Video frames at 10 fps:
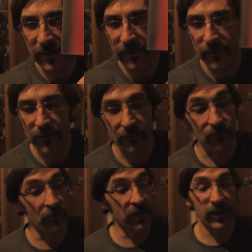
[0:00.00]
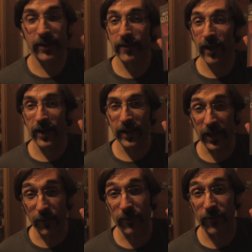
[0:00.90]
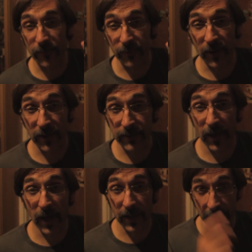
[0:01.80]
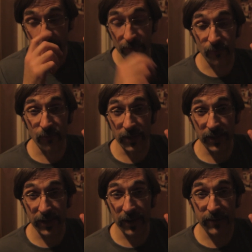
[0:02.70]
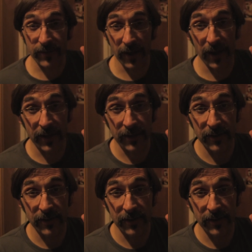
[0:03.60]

which is really exciting. He was a super nice guy. He was a really nice guy.